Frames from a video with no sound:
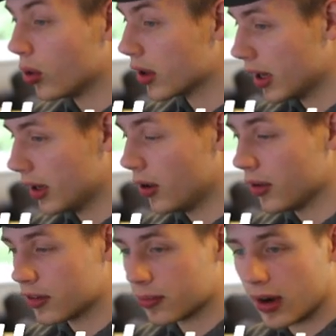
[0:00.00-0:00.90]
or color
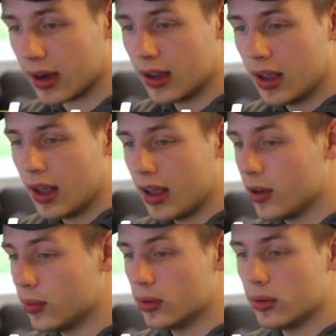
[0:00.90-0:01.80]
on his sprite,
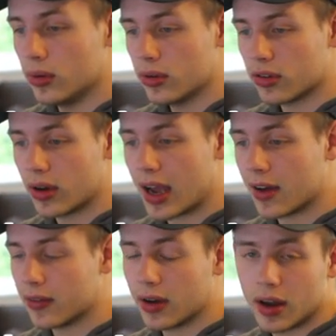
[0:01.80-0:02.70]
he will also
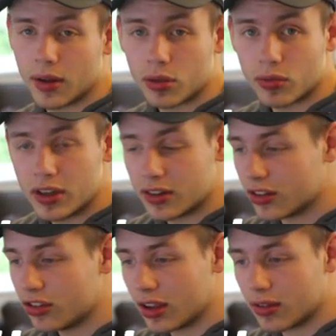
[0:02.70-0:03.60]
have uh, three to
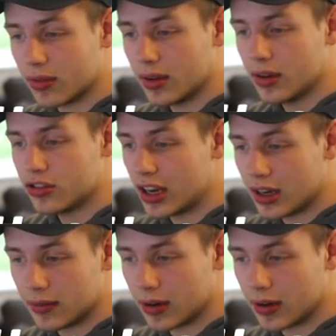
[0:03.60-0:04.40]
six shading